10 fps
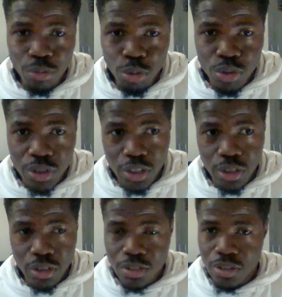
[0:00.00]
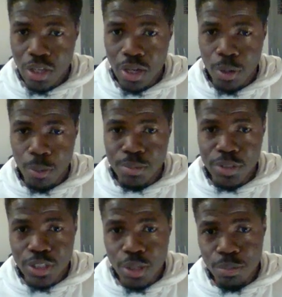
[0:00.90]
rows in the
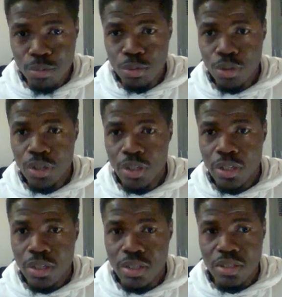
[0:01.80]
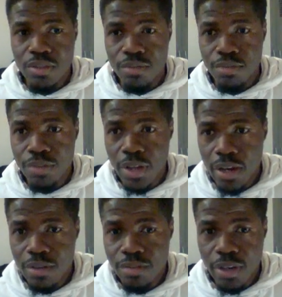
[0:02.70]
table is
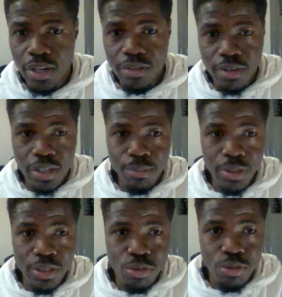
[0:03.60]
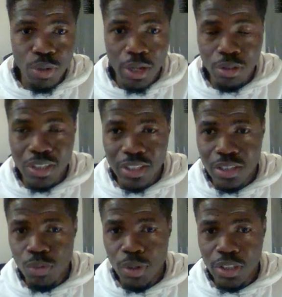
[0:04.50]
very many. So I
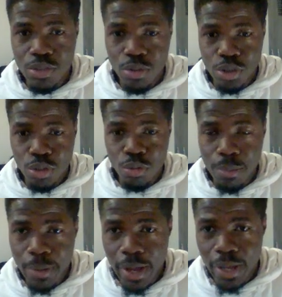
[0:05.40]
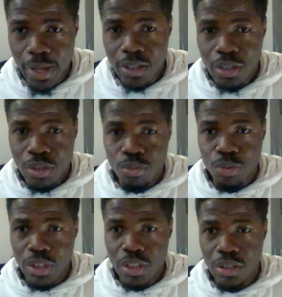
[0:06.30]
didn't want a situation whereby
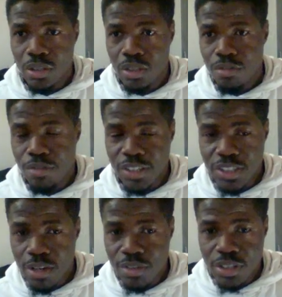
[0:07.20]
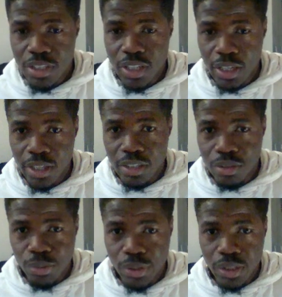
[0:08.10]
we fetch everything and then
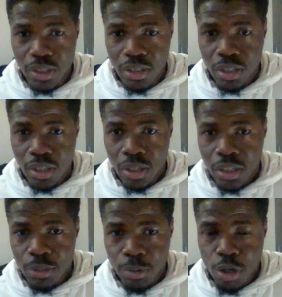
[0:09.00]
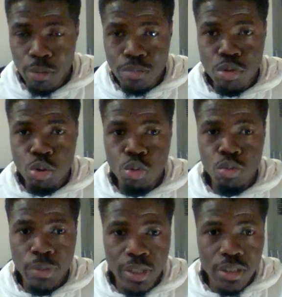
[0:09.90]
we it becomes too
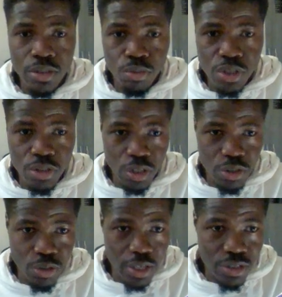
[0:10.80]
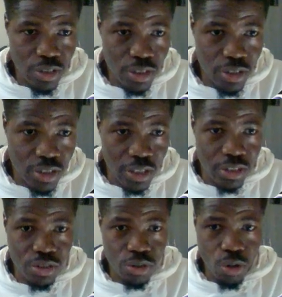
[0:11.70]
many. So this, as you can see, these are
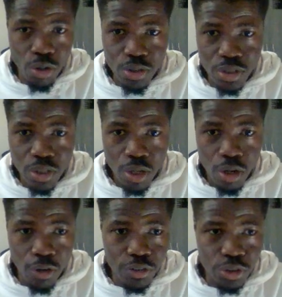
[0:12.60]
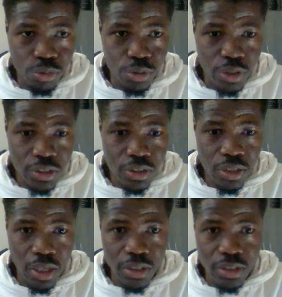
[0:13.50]
the scores of the students,
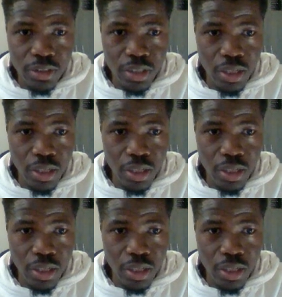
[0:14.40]
and